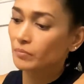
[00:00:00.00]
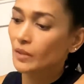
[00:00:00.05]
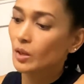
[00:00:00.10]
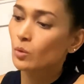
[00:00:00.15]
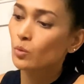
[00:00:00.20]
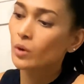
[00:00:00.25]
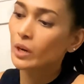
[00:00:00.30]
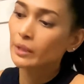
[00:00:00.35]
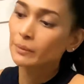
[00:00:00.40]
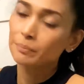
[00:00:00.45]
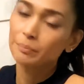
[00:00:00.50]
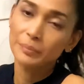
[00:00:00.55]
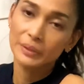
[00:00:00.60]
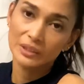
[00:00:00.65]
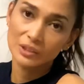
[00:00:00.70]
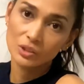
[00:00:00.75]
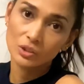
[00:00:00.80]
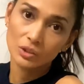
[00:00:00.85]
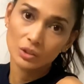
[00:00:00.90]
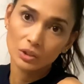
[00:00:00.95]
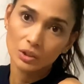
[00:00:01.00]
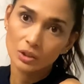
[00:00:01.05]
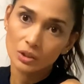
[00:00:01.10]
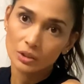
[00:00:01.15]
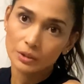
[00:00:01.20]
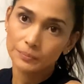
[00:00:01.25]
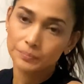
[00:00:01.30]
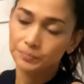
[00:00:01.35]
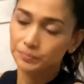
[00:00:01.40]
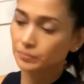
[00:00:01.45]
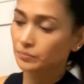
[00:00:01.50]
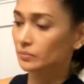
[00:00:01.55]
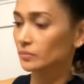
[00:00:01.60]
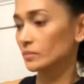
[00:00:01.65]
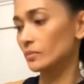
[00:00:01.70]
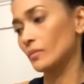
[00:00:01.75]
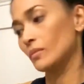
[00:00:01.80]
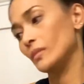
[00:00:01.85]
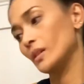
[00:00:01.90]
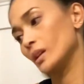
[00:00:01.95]
1 pistol,
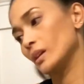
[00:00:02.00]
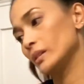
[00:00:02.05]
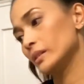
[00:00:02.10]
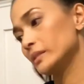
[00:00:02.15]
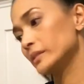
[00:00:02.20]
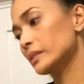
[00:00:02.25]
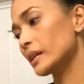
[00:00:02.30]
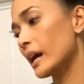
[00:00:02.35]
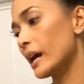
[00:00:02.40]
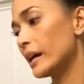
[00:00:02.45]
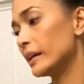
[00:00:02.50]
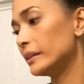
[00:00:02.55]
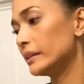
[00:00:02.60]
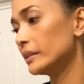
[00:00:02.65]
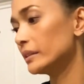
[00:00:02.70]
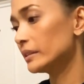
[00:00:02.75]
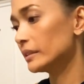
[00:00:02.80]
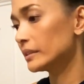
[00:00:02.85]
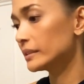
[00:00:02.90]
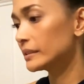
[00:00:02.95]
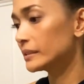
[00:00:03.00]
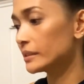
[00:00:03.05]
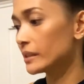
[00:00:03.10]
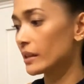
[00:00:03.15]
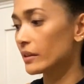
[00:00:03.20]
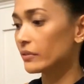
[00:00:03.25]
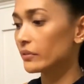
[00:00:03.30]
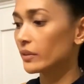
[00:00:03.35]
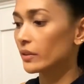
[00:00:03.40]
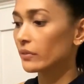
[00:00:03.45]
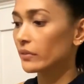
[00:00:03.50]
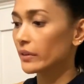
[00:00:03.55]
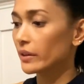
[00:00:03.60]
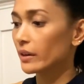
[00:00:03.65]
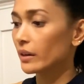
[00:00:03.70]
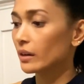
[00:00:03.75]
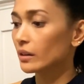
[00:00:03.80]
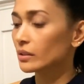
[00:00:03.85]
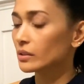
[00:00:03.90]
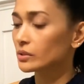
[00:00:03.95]
tiny little safe over
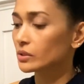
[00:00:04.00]
there.